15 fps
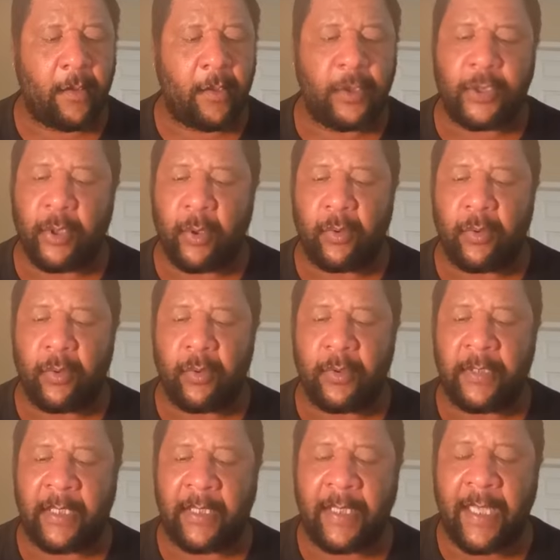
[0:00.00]
So
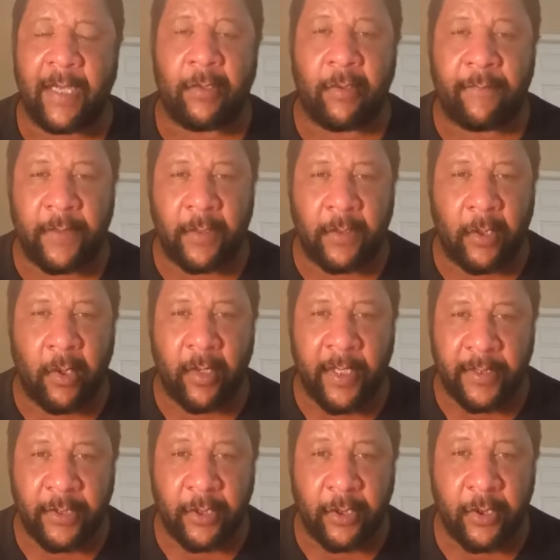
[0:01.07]
the letter of the law
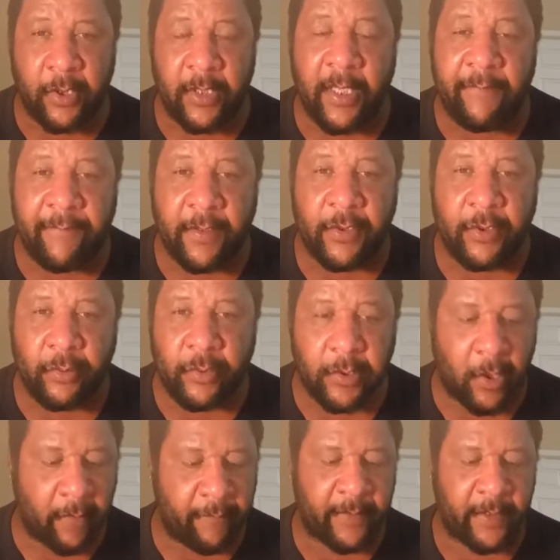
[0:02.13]
is good if it's used
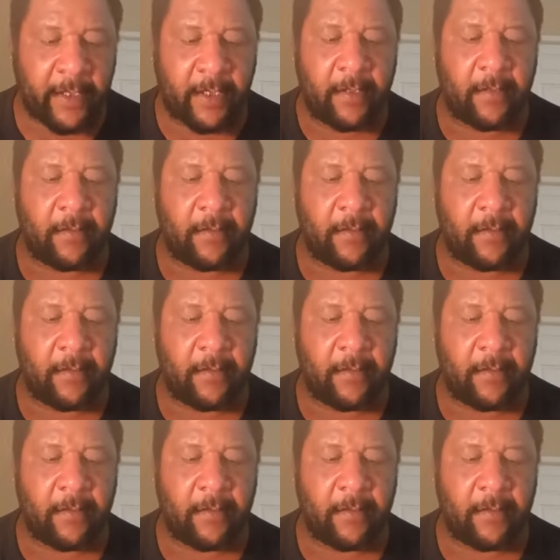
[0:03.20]
lawfully.